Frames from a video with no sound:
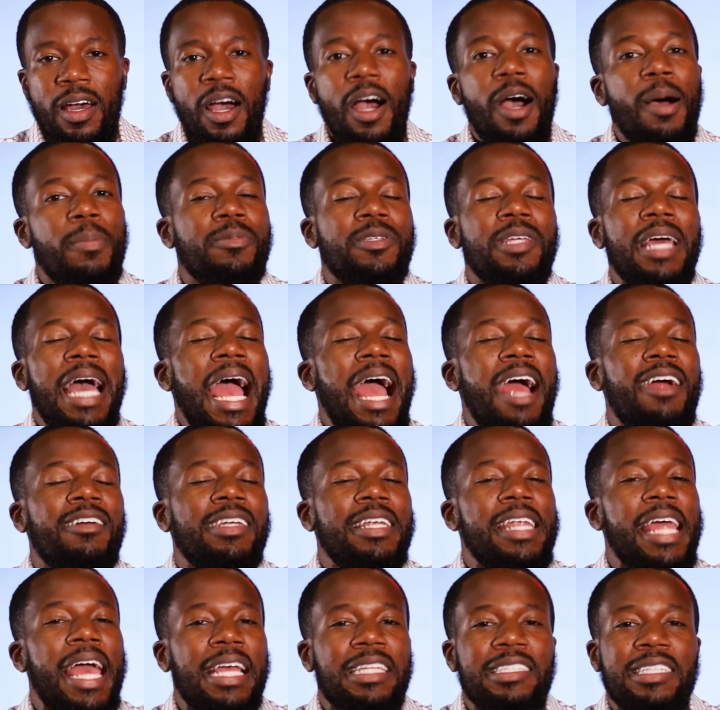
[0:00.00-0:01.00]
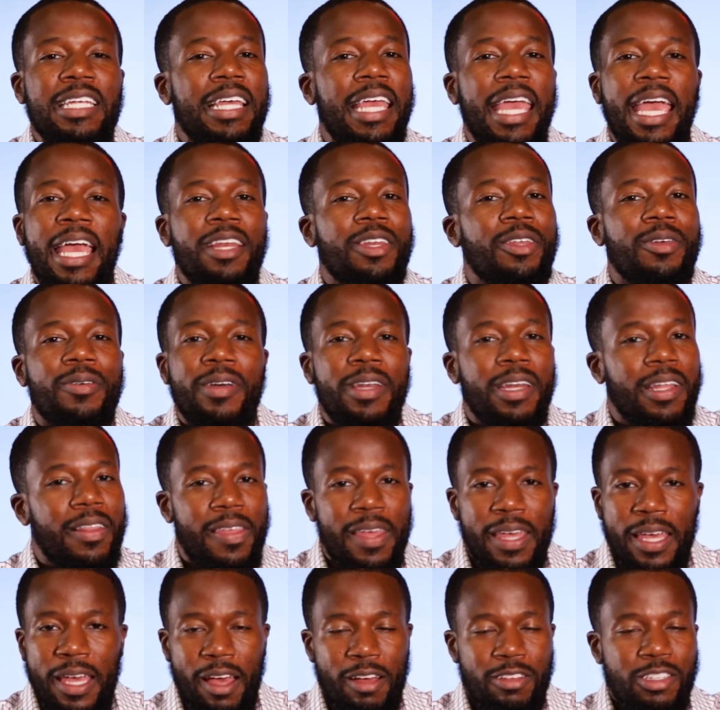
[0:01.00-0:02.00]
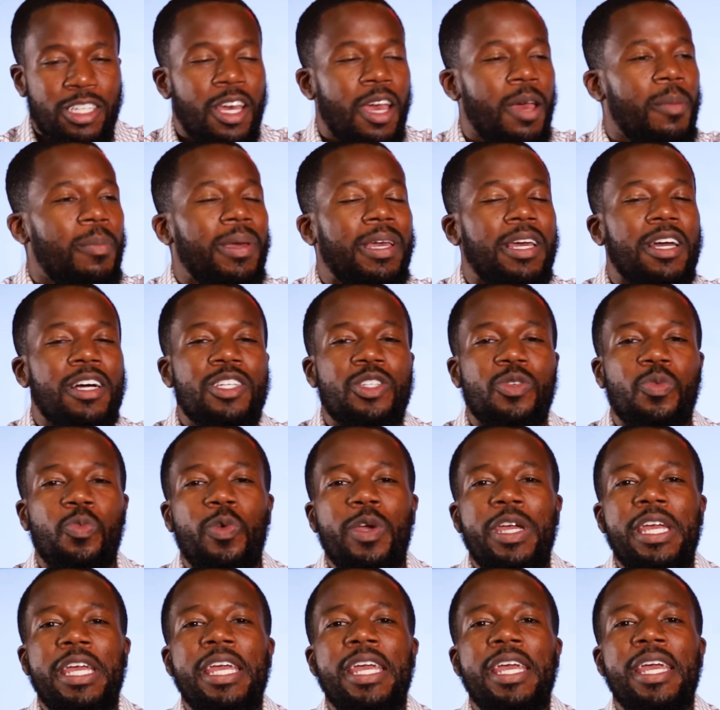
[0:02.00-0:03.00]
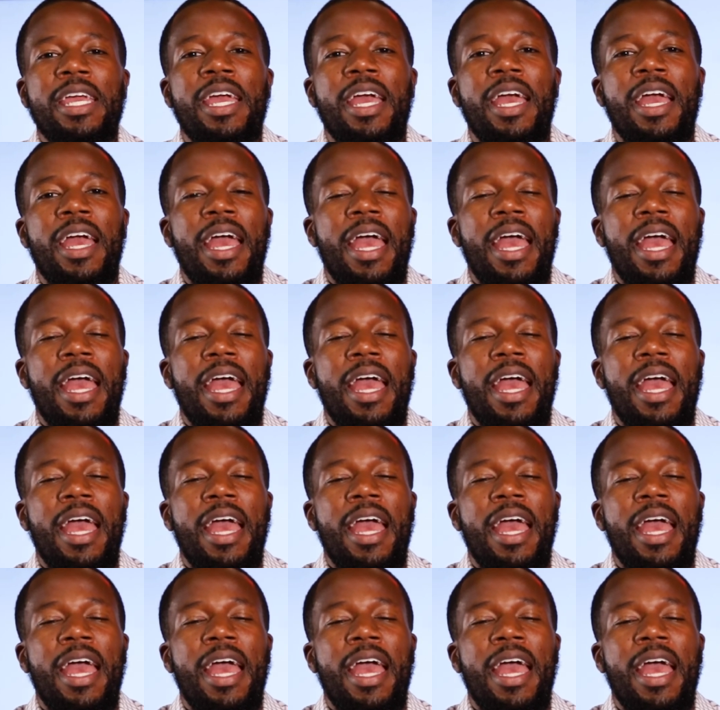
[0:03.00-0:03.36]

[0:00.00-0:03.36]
up to our necks and can't do anything else because we